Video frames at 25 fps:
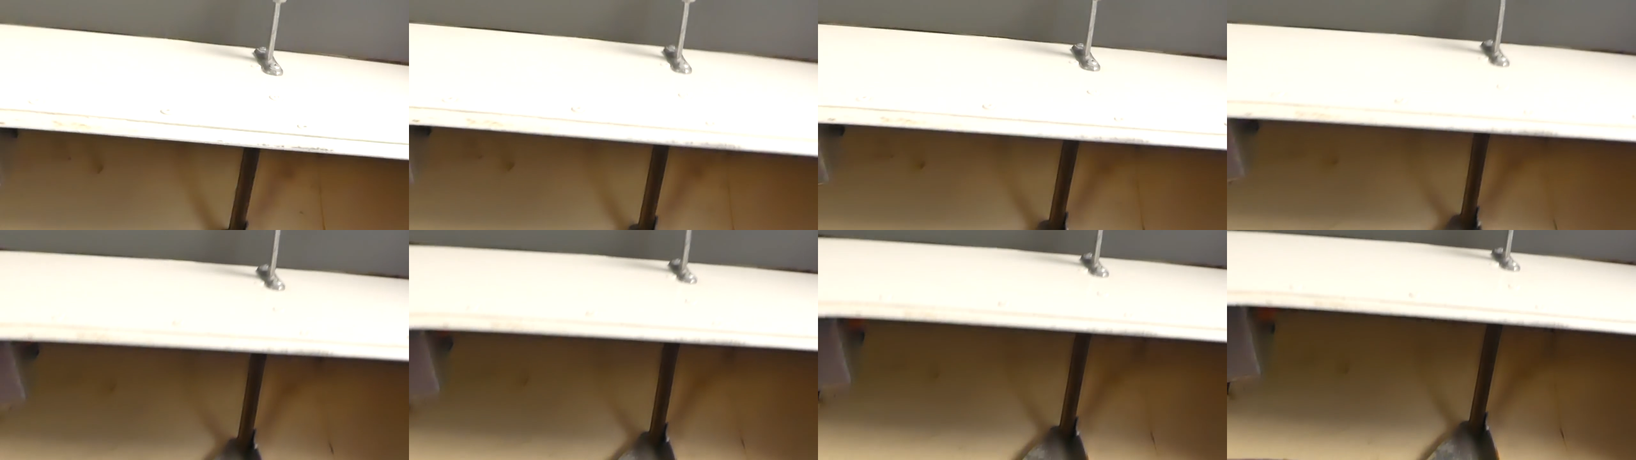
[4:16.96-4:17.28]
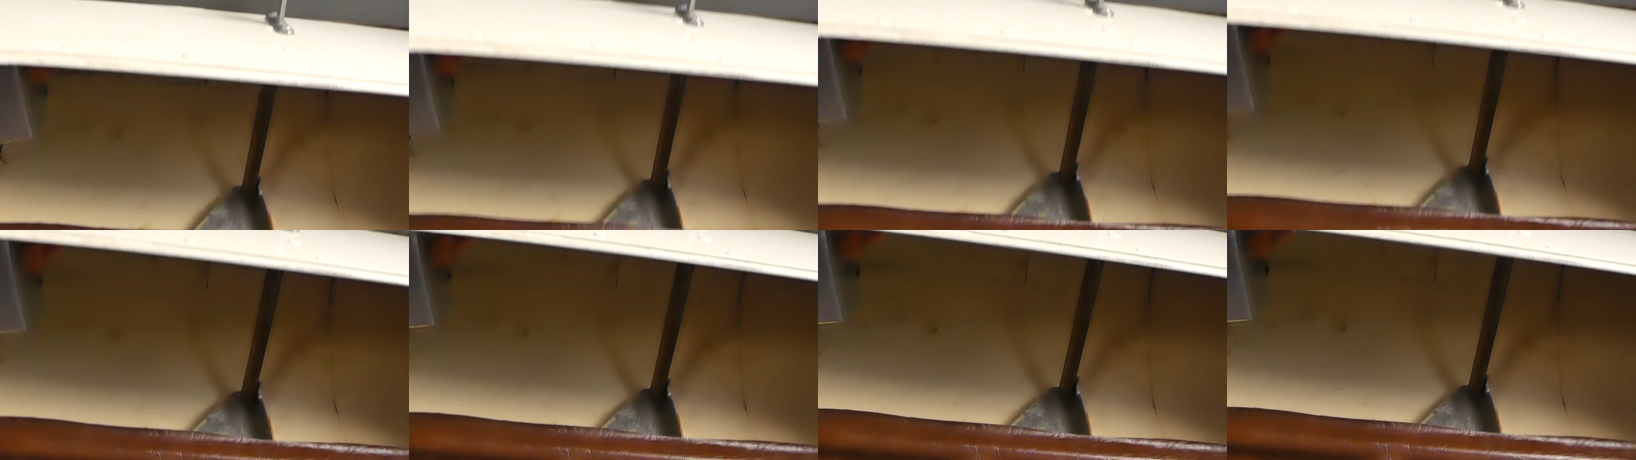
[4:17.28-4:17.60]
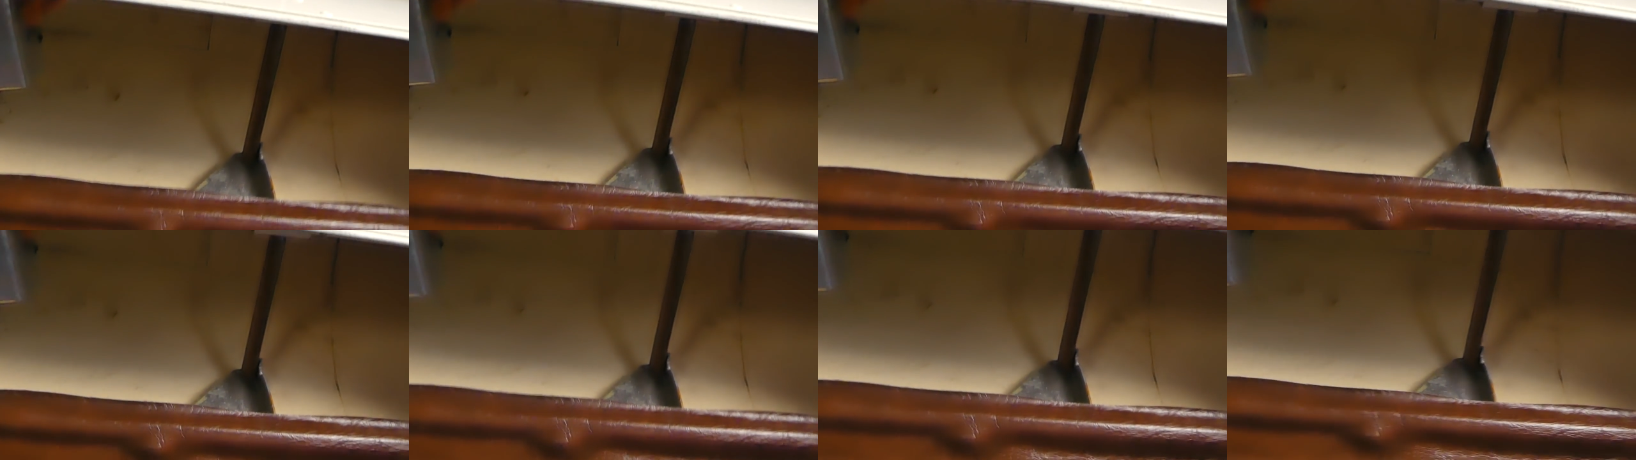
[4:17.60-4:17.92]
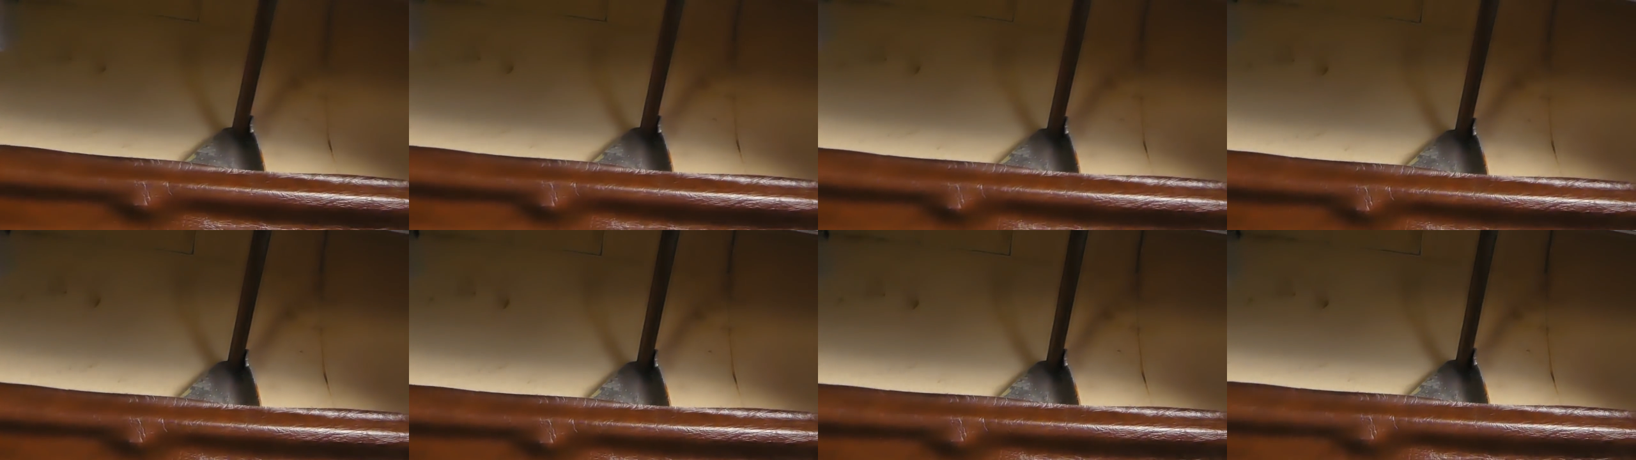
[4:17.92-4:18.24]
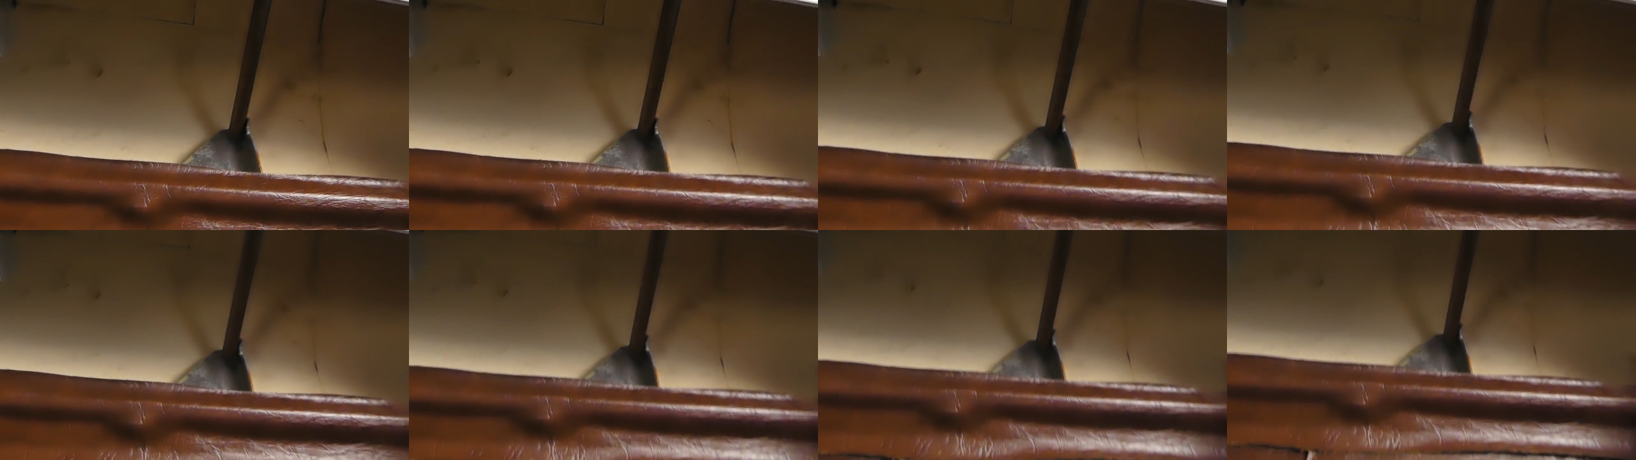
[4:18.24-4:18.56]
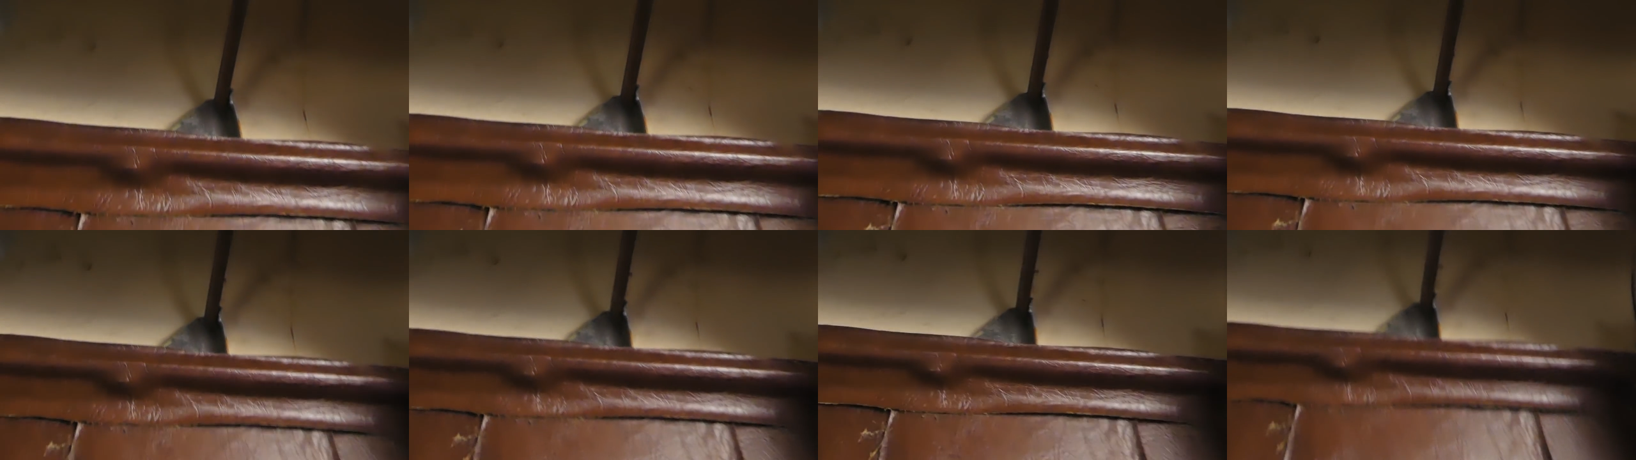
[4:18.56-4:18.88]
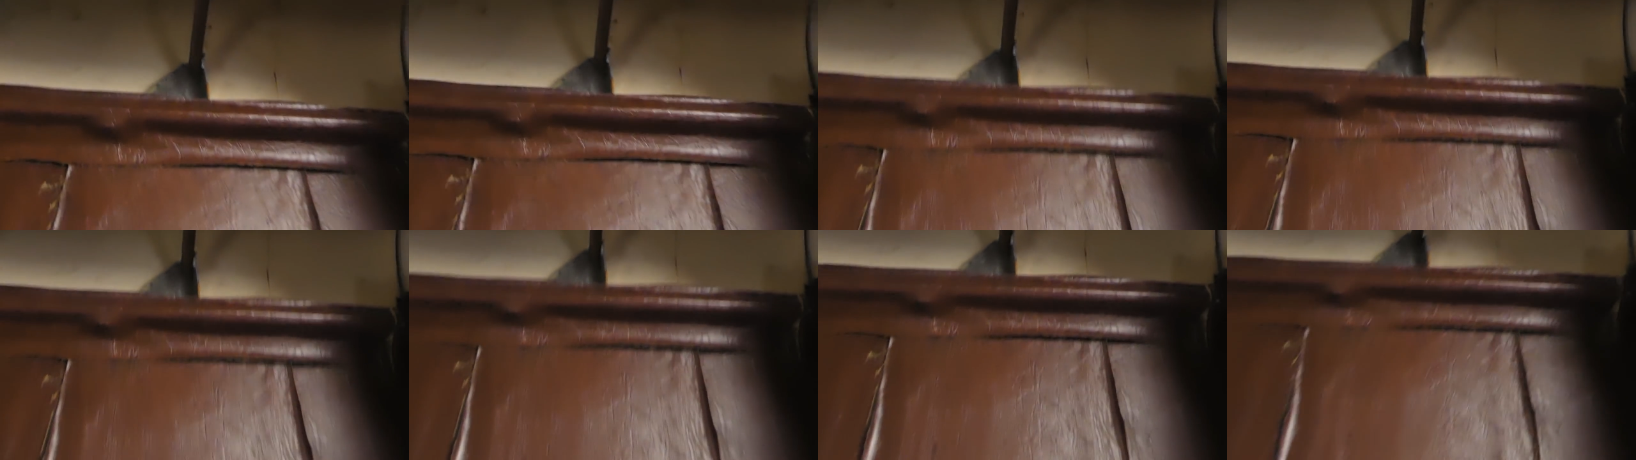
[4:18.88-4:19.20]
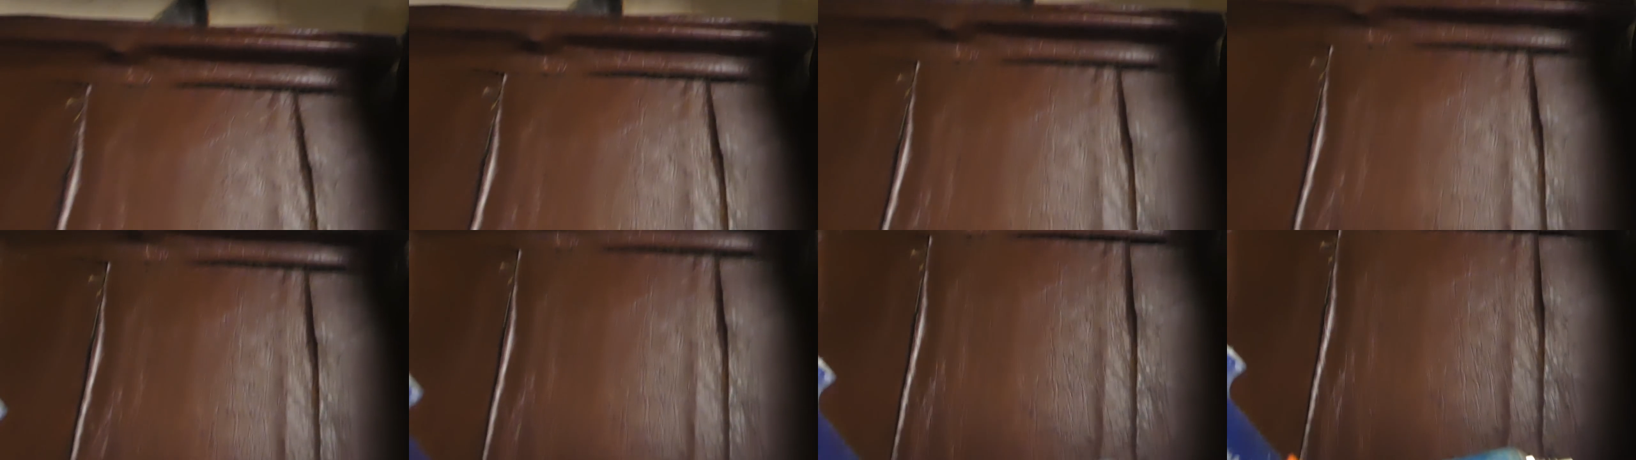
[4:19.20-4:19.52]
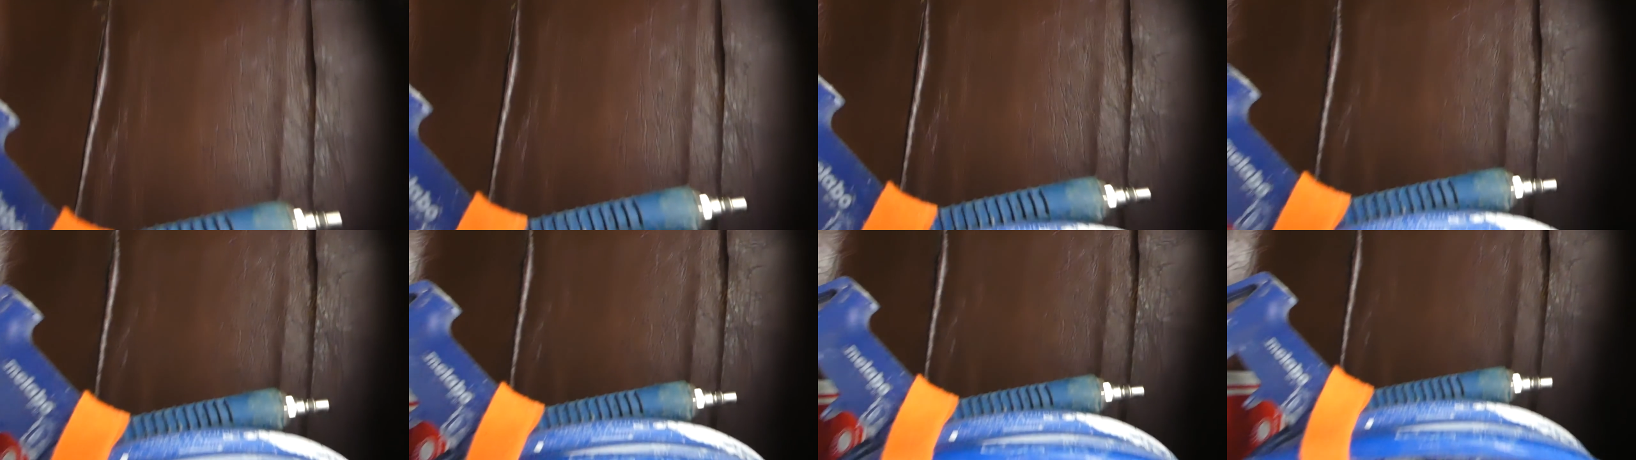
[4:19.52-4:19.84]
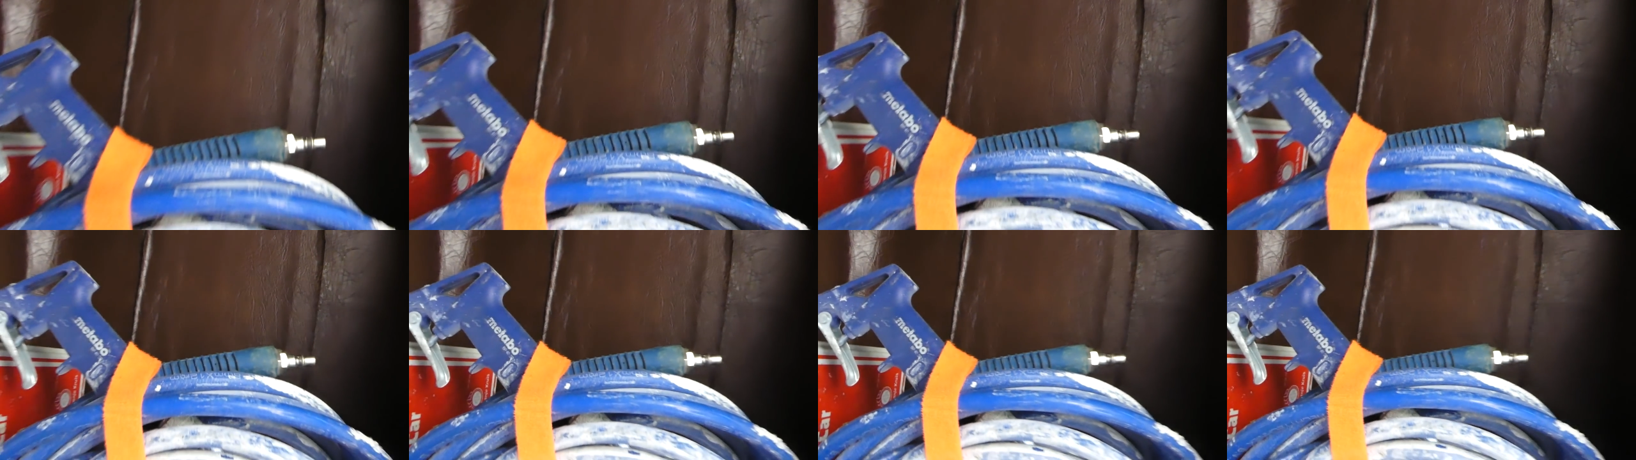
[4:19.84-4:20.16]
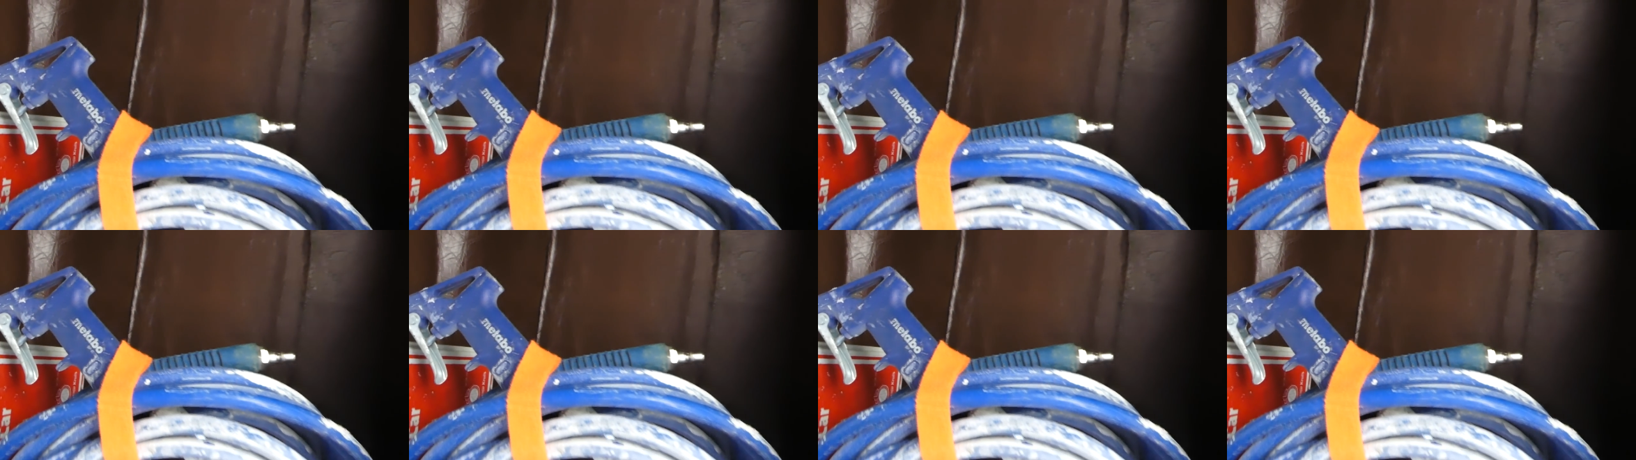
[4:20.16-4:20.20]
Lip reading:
Nobody's mouth can be seen.